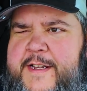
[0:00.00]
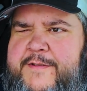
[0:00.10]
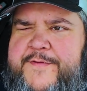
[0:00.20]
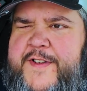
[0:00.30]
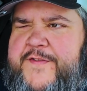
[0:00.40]
I
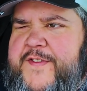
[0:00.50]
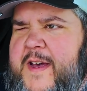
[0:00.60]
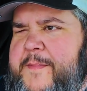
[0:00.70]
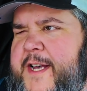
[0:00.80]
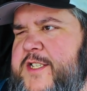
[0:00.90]
was
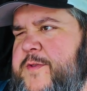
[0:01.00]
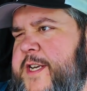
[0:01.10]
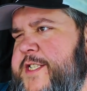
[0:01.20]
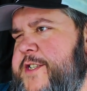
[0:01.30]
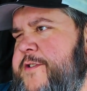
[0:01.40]
55 miles
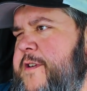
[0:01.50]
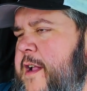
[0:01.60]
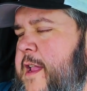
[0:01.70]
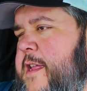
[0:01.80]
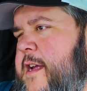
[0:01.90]
away. So,
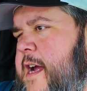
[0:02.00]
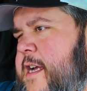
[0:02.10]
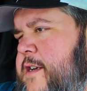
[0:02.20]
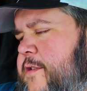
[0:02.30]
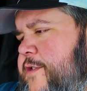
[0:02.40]
all
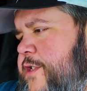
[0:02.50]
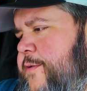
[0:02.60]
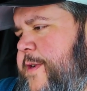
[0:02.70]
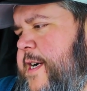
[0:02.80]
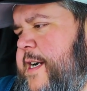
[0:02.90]
right, cool.
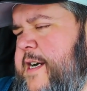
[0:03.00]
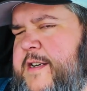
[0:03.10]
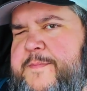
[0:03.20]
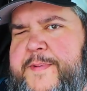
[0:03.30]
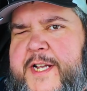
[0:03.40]
So we're here
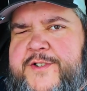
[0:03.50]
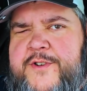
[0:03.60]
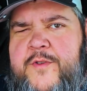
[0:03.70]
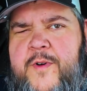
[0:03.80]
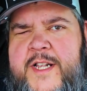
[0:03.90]
at
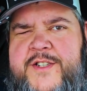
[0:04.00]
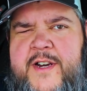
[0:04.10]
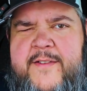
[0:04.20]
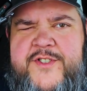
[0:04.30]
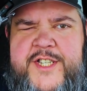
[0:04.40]
Petro, White's
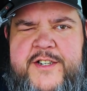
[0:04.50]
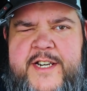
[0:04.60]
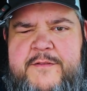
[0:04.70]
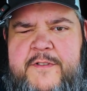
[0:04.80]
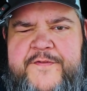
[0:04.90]
Travel Center
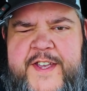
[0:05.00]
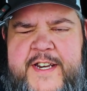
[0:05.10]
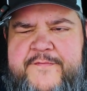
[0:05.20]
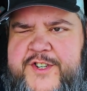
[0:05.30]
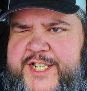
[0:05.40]
in
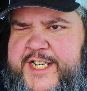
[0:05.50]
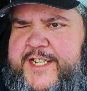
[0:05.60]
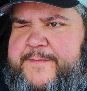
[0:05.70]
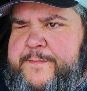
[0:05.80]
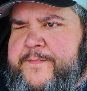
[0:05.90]
Raphine,
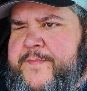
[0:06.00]
Virginia.